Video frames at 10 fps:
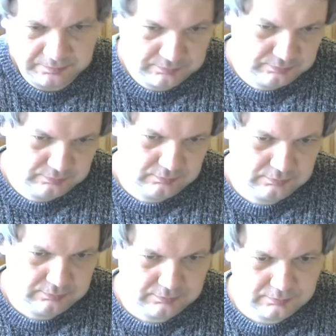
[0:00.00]

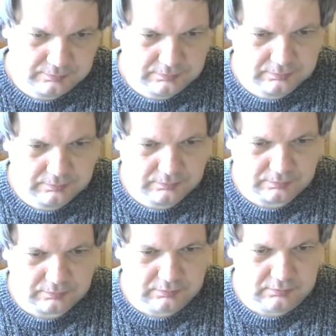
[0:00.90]

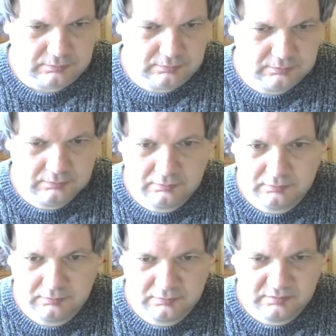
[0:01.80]

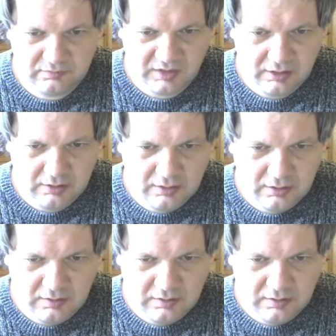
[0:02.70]
(silence)